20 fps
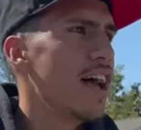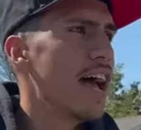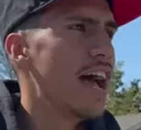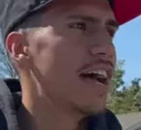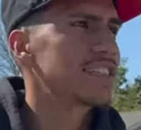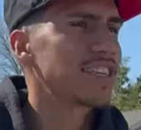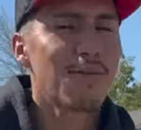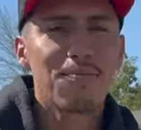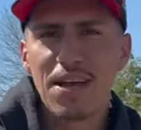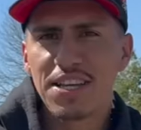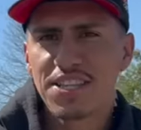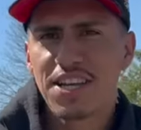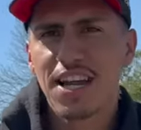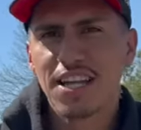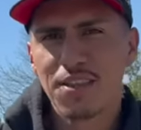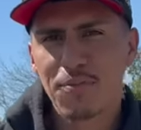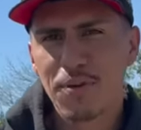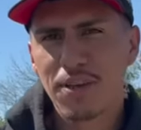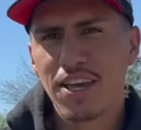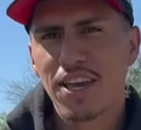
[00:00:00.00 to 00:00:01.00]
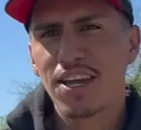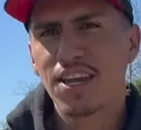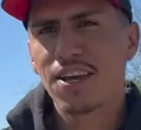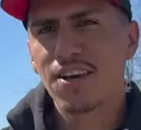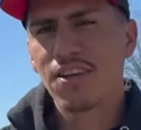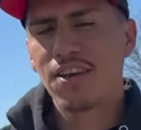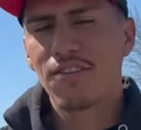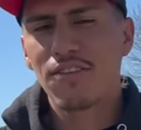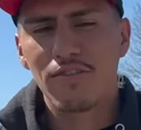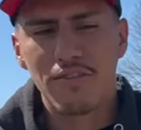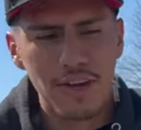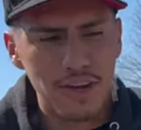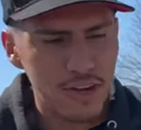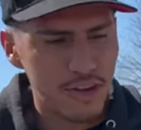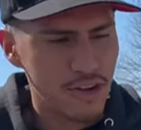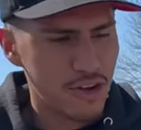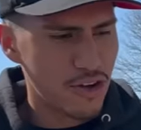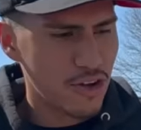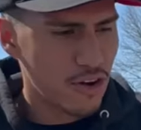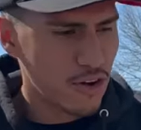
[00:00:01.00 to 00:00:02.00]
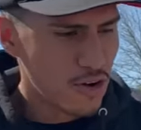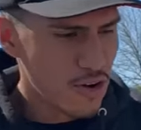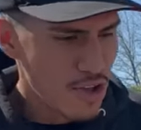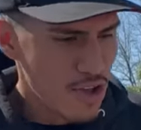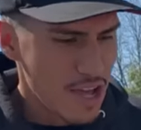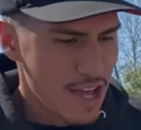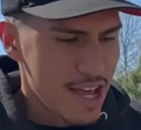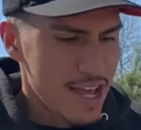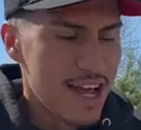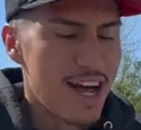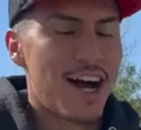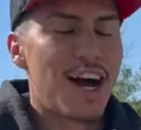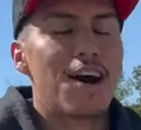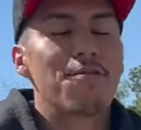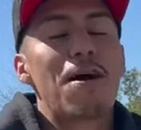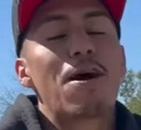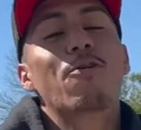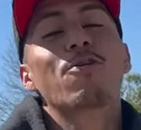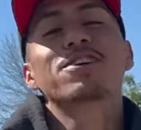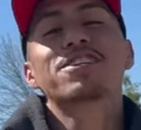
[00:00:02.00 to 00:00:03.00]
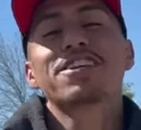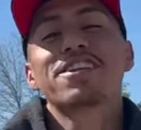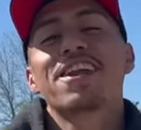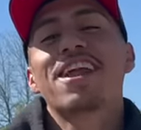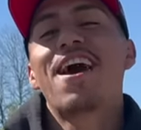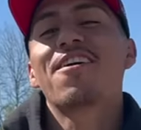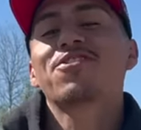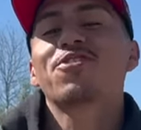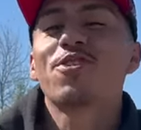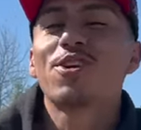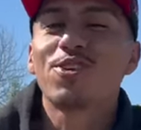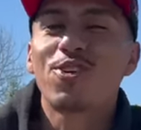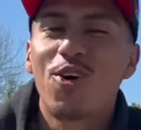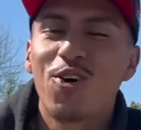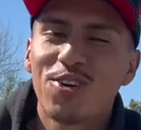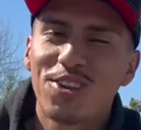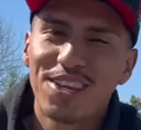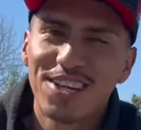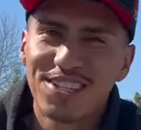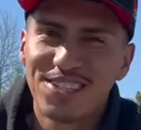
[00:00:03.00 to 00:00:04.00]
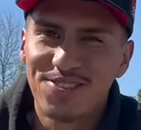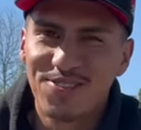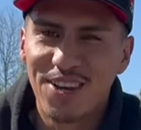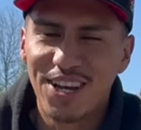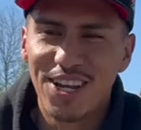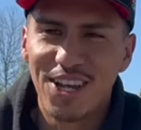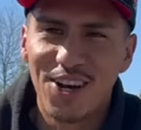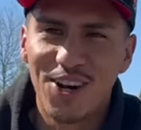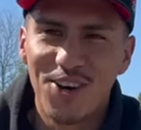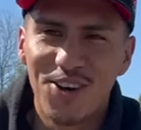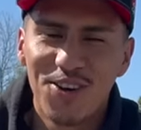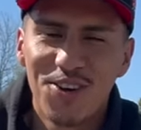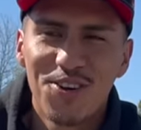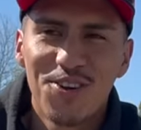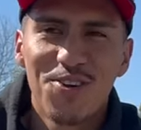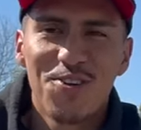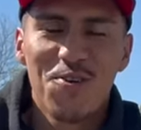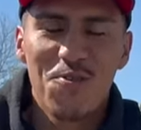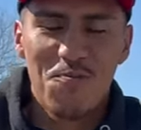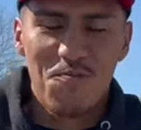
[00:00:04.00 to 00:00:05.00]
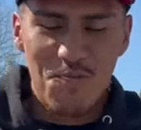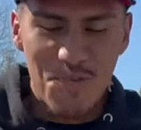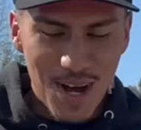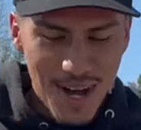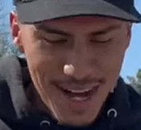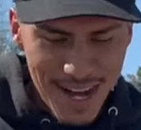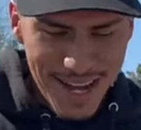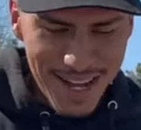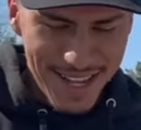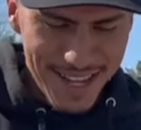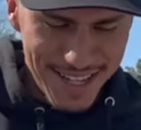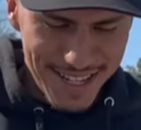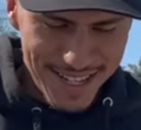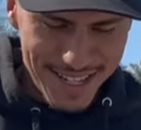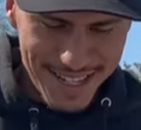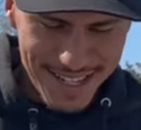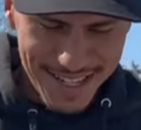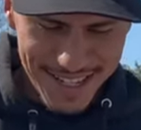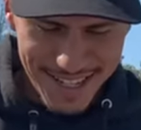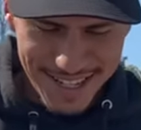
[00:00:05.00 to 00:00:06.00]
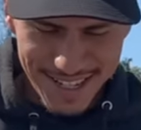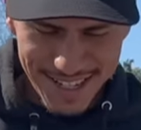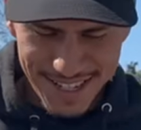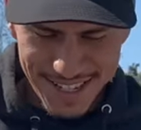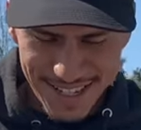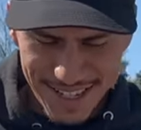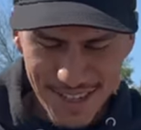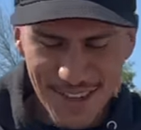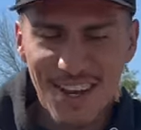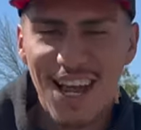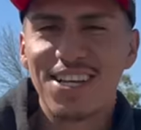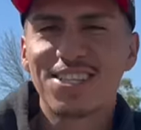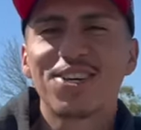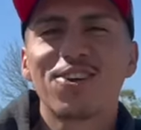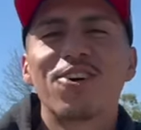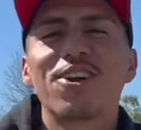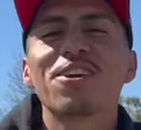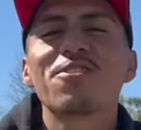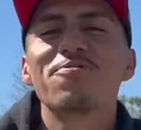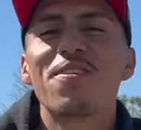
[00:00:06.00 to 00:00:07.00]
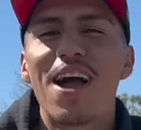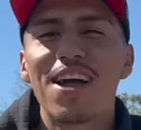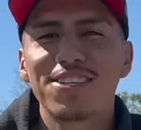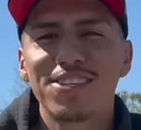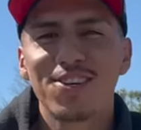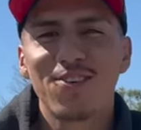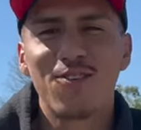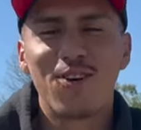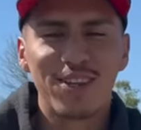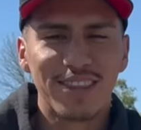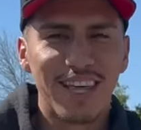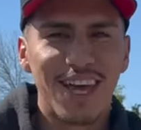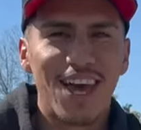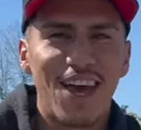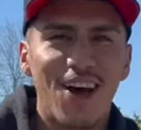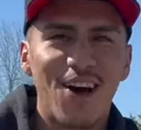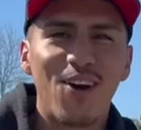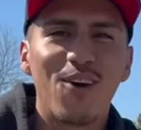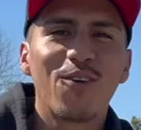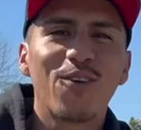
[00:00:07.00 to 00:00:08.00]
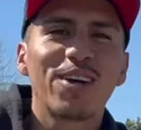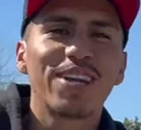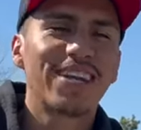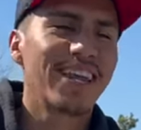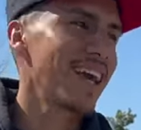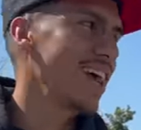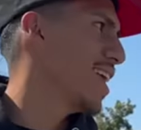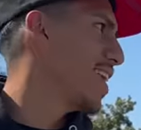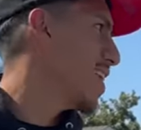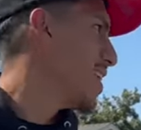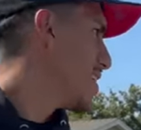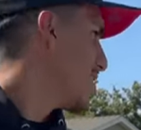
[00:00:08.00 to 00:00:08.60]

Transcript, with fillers: As I mentioned at the beginning of the video, you know, um, I wish I didn't have to record this video, but you guys can only imagine what the hell we did